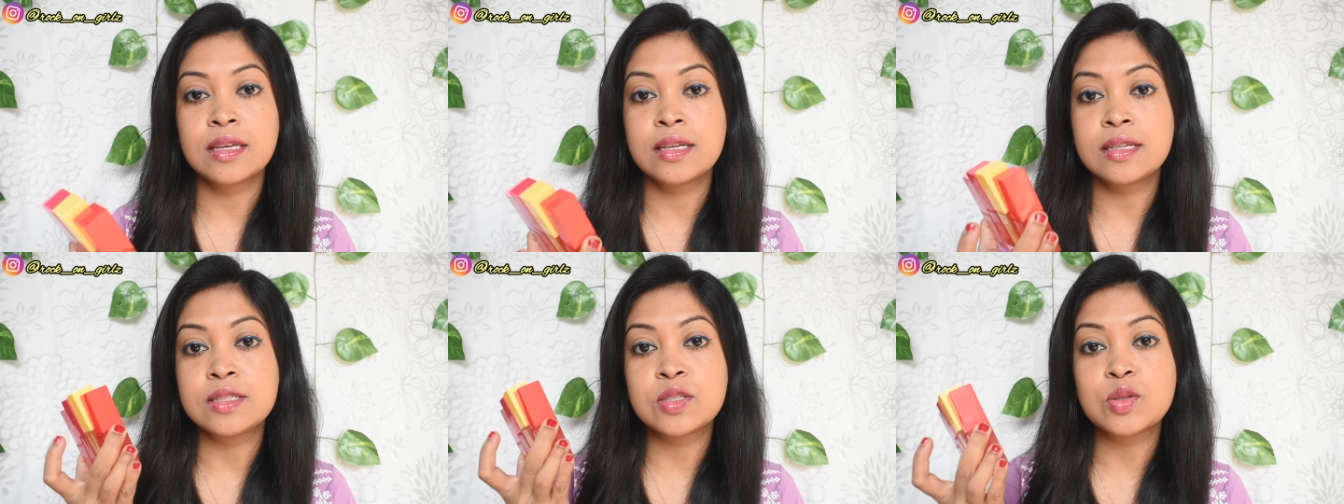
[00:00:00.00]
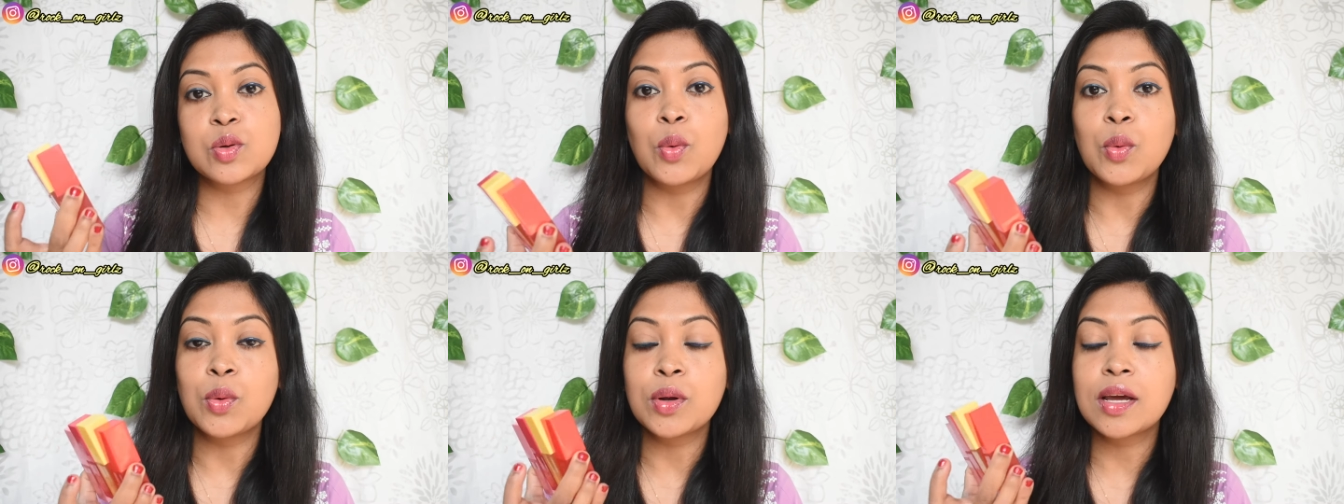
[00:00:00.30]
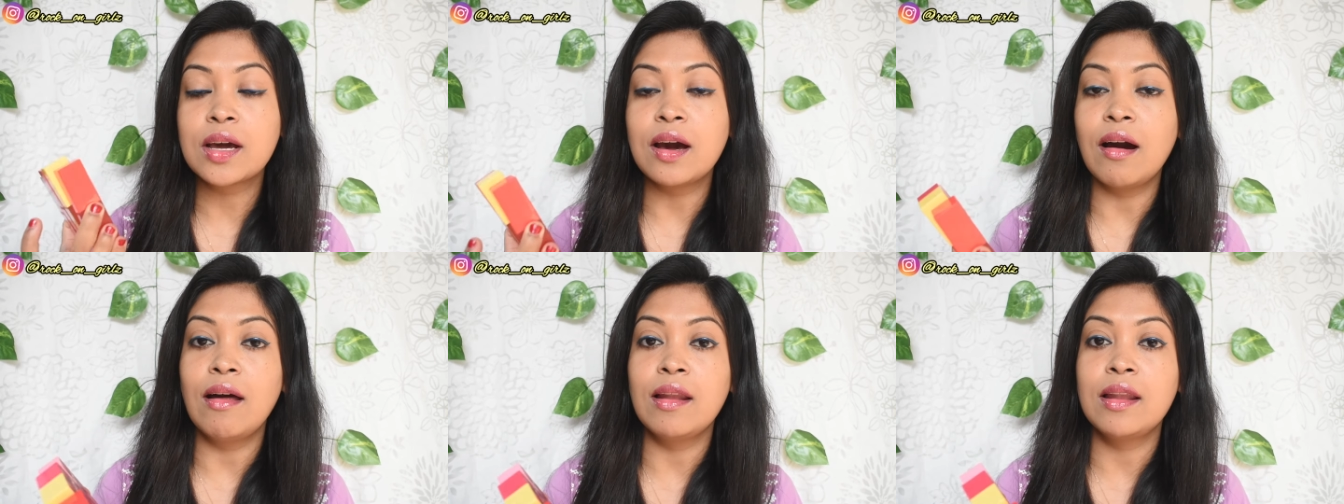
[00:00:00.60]
its own
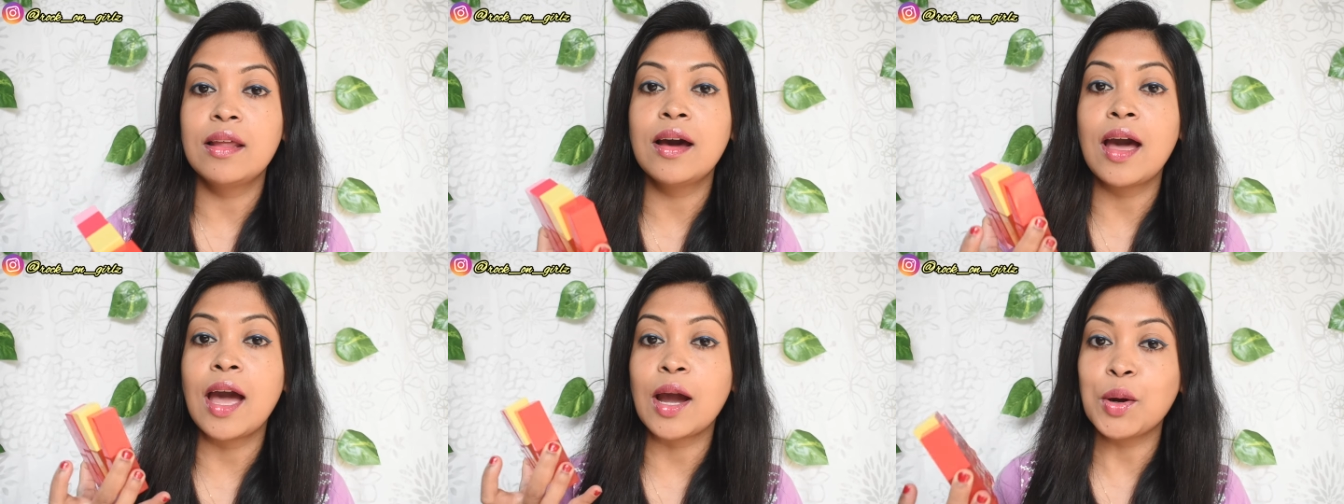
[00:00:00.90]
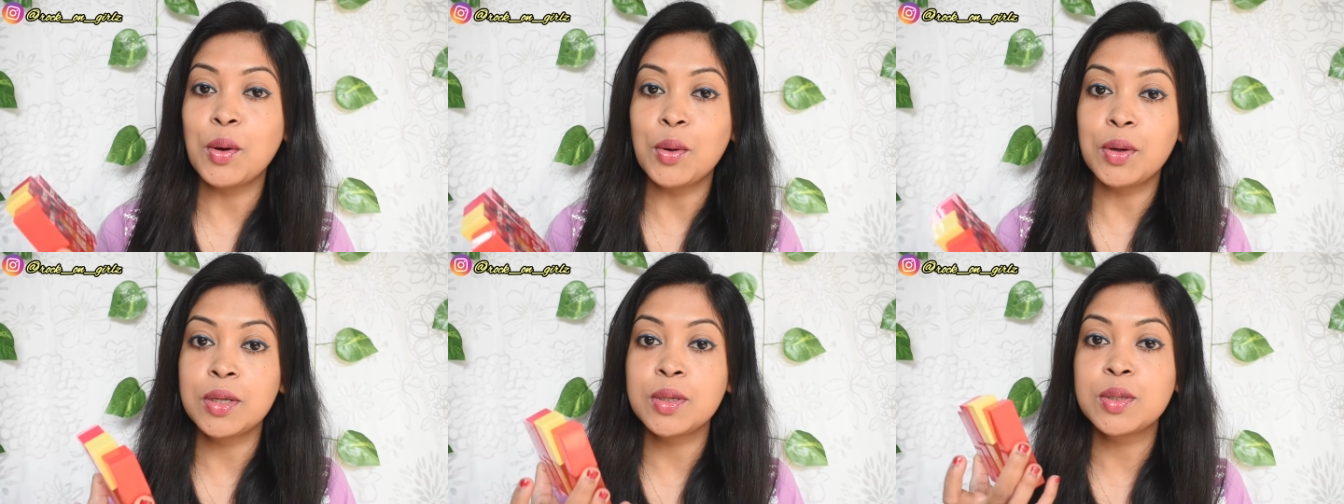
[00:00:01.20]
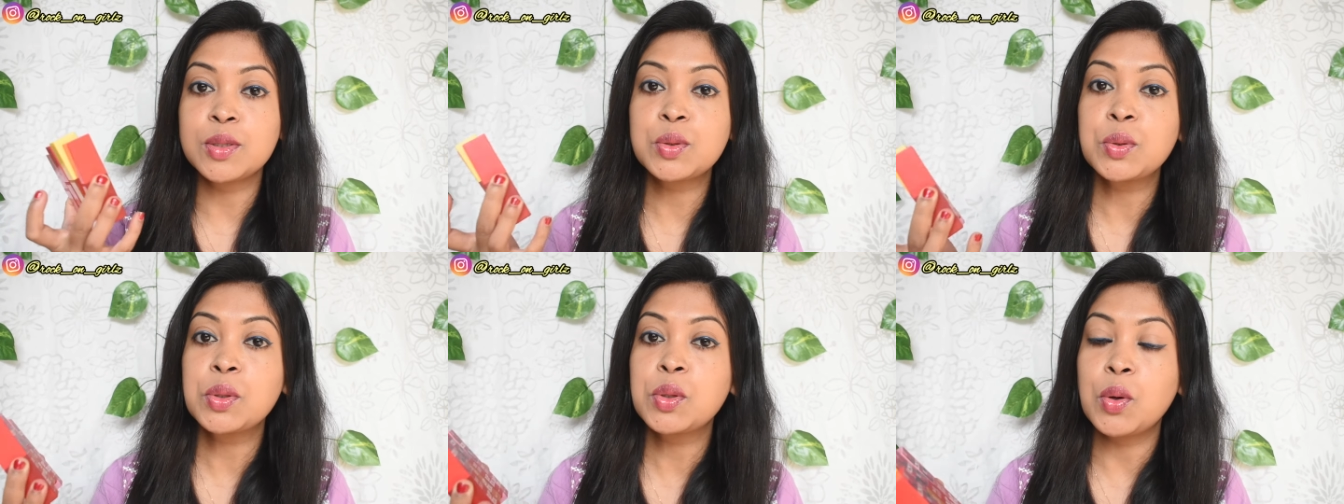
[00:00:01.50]
color
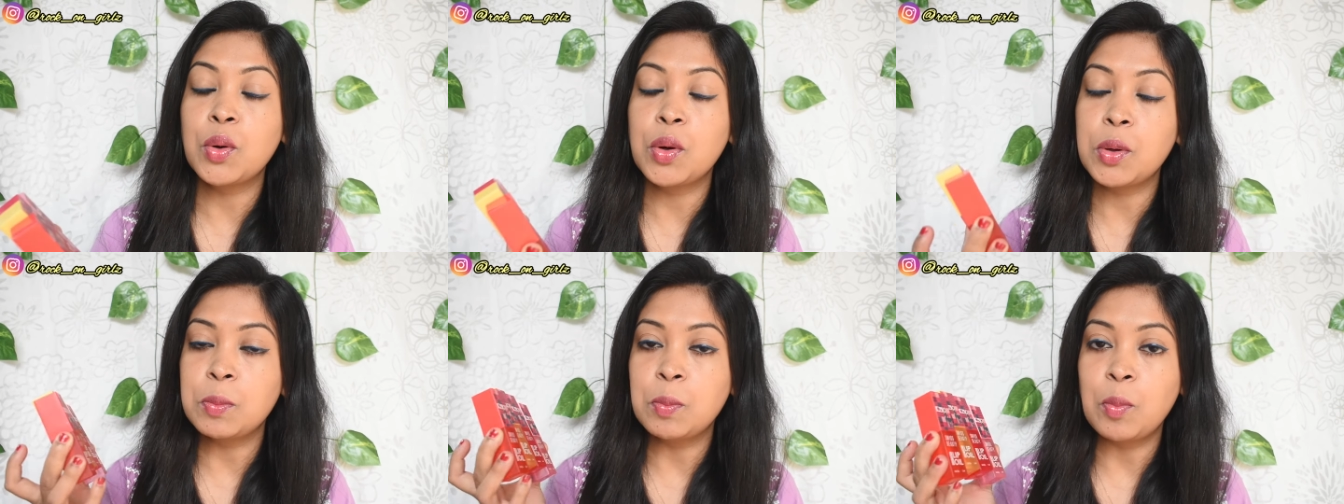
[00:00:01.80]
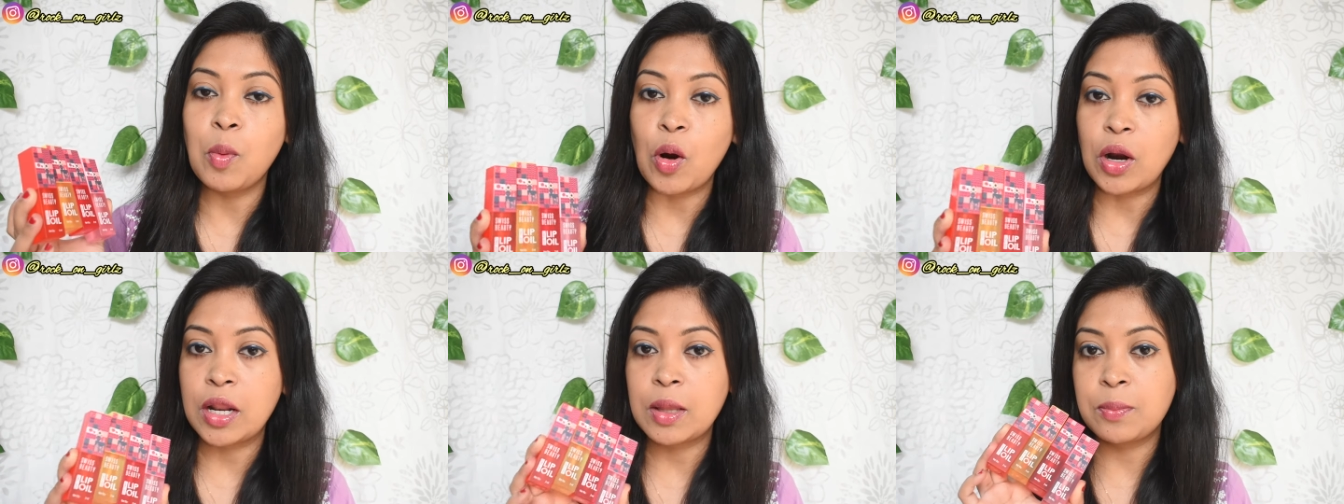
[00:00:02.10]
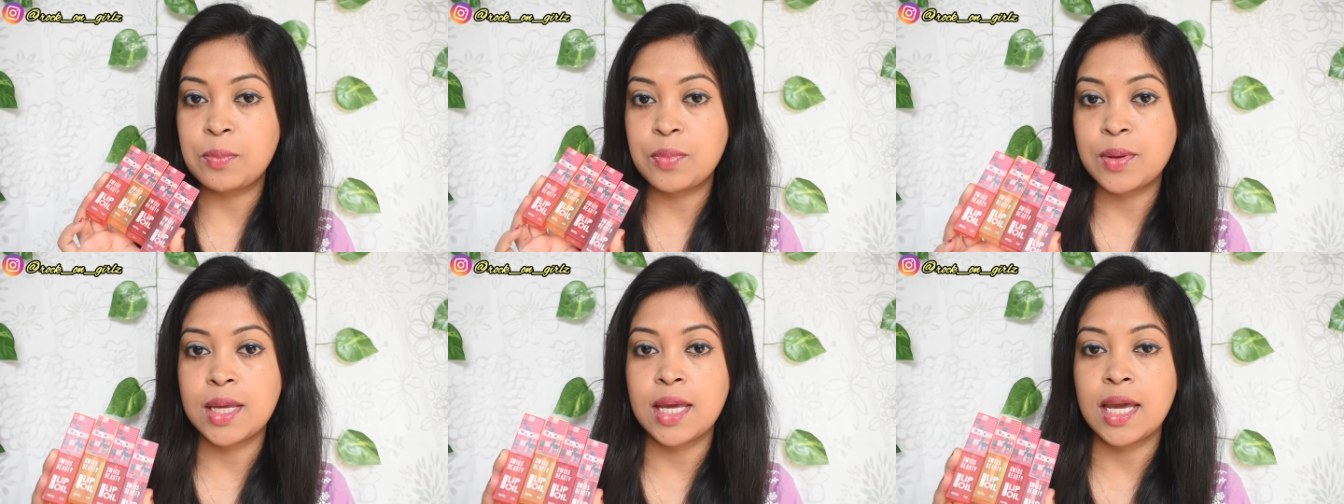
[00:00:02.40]
according to your body
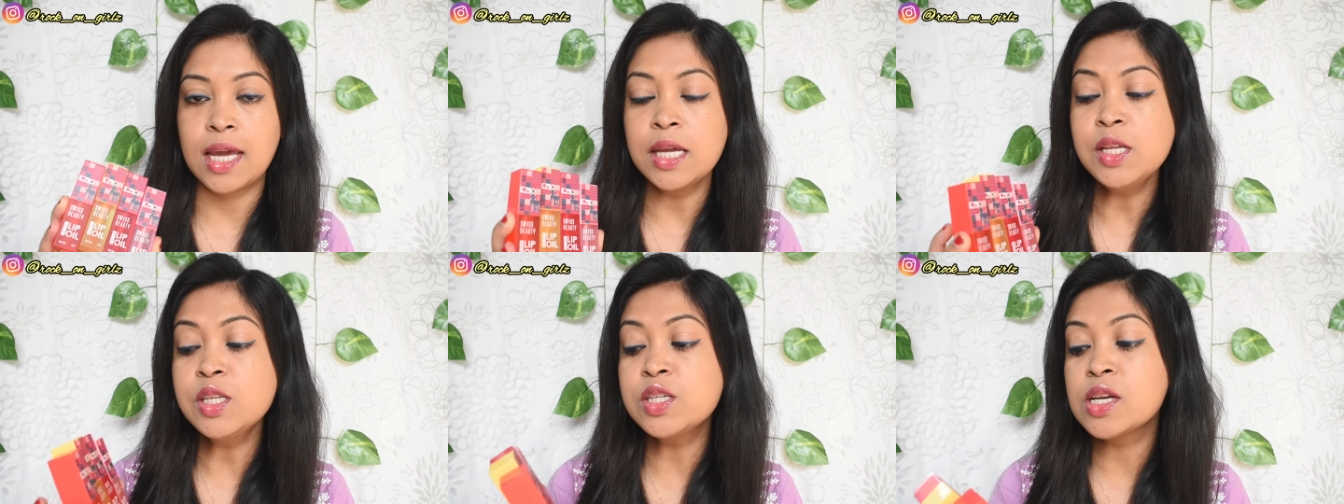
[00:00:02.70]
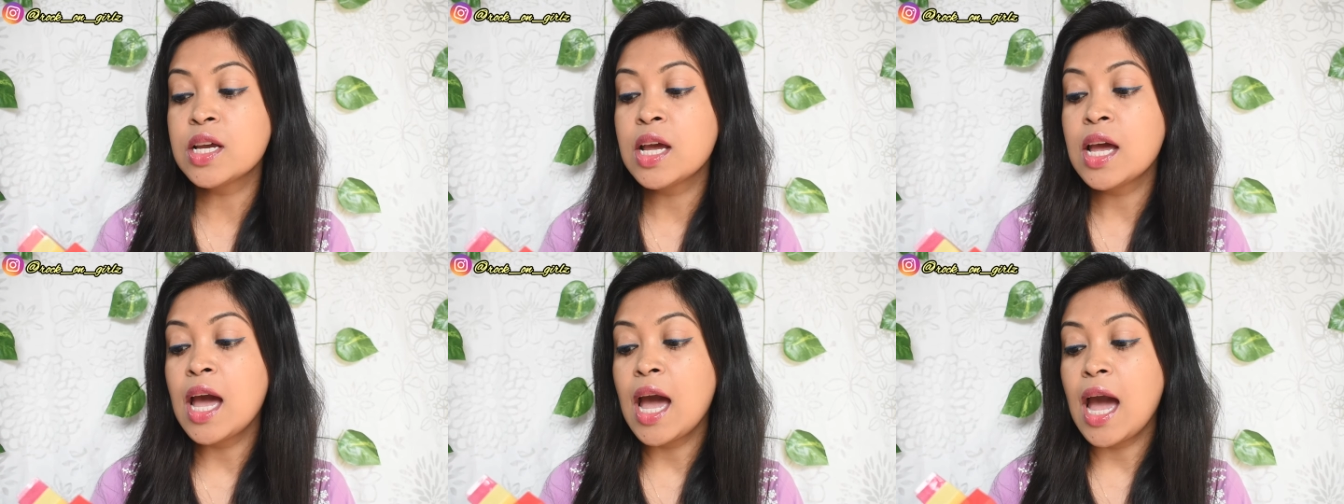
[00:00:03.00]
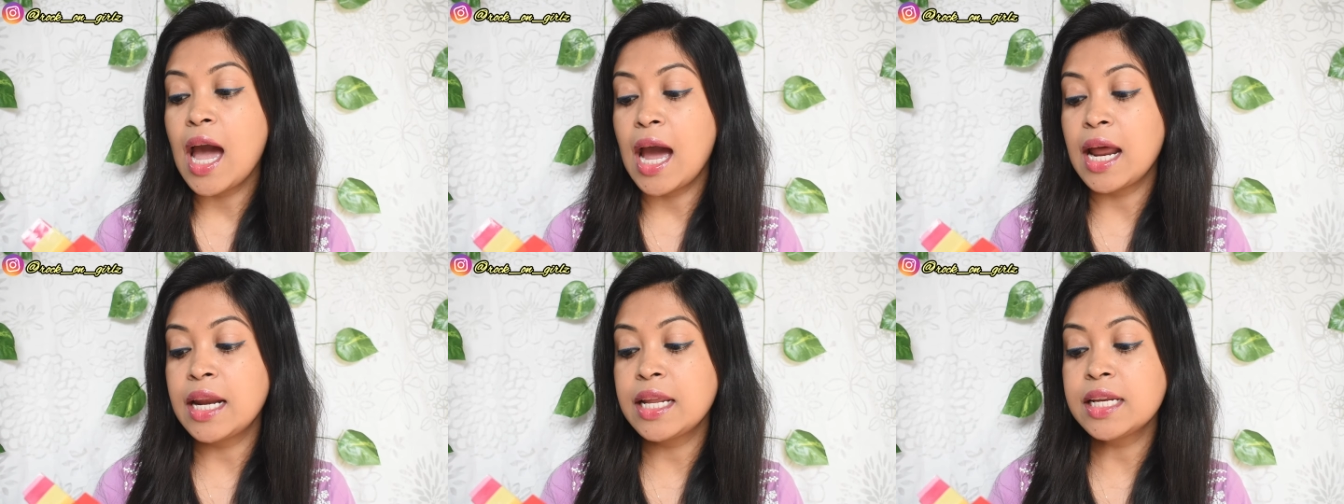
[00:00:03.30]
pH
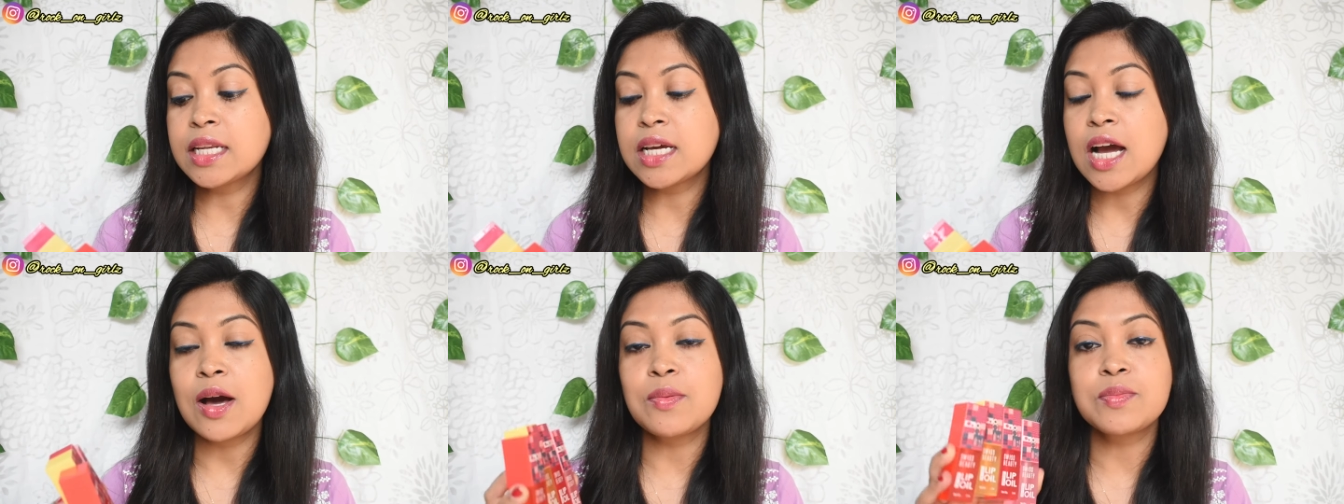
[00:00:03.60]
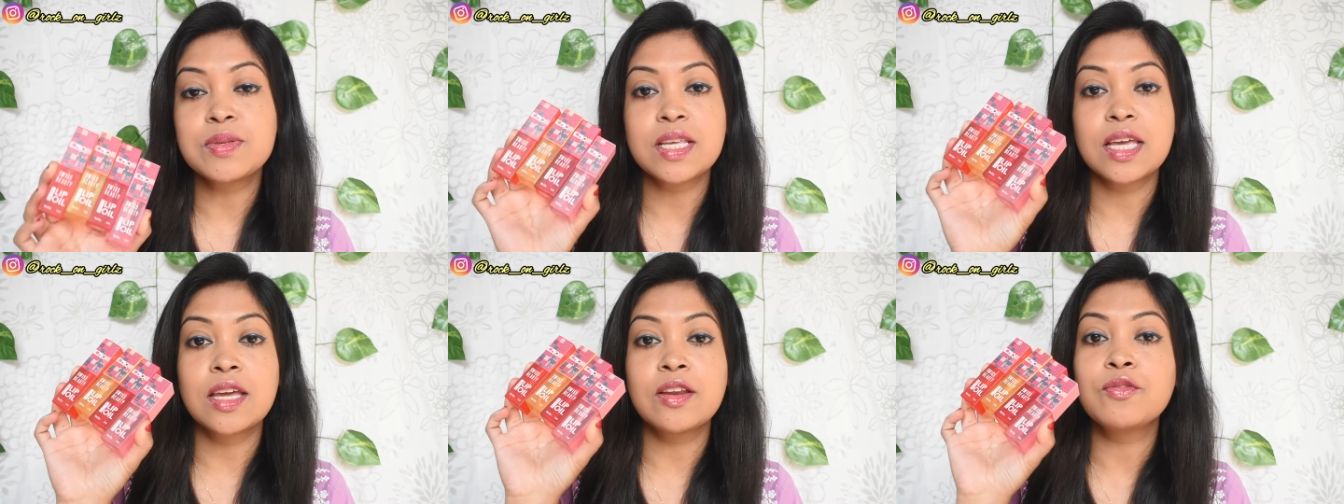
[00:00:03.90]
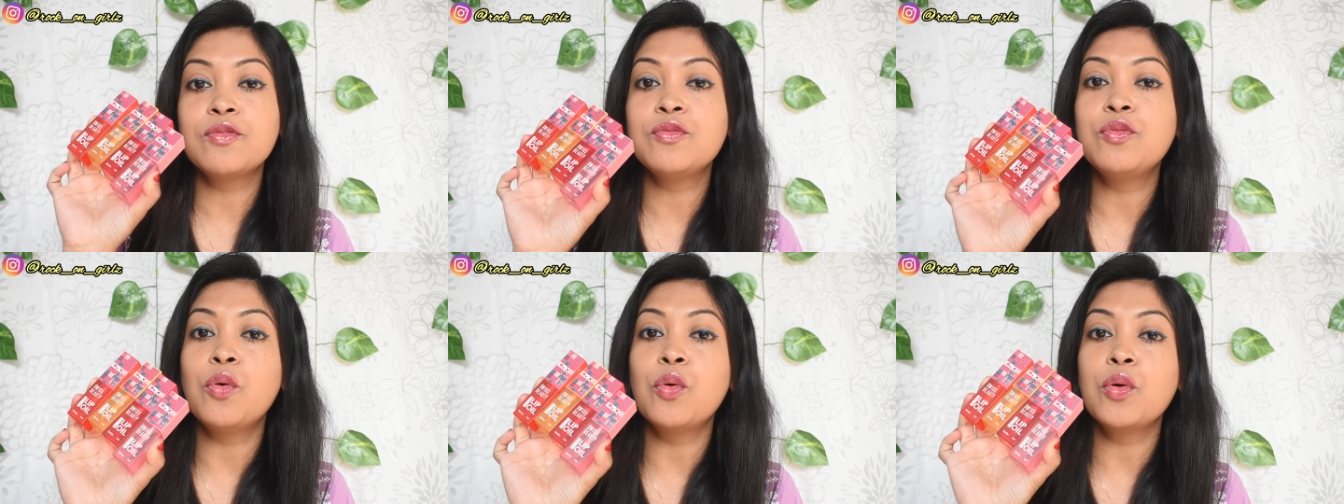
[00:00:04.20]
and it comes in
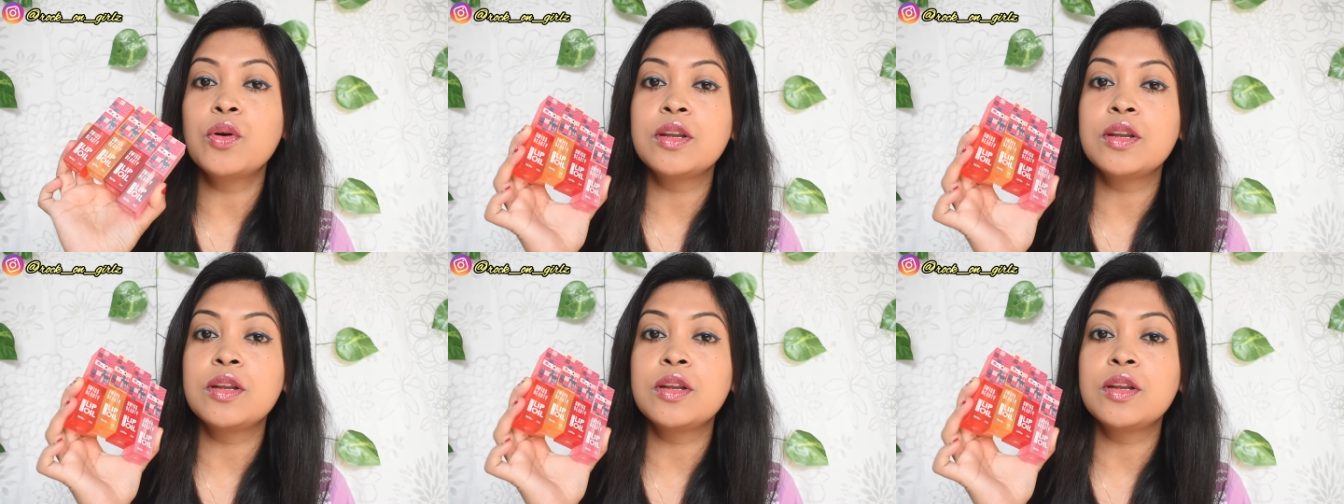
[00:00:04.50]
four